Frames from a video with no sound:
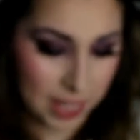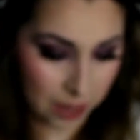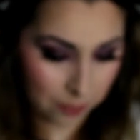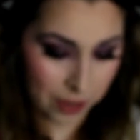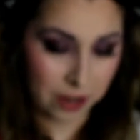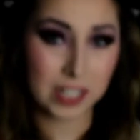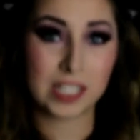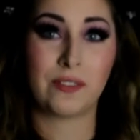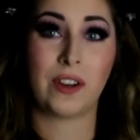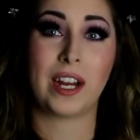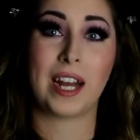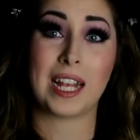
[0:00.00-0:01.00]
that I wear. It's a
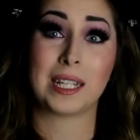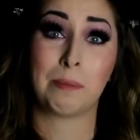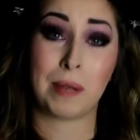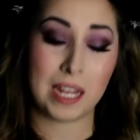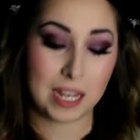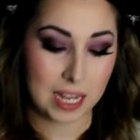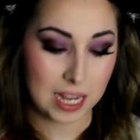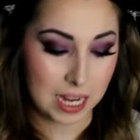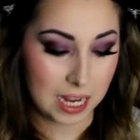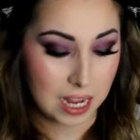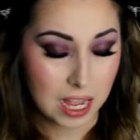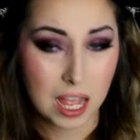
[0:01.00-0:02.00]
very nice pinky,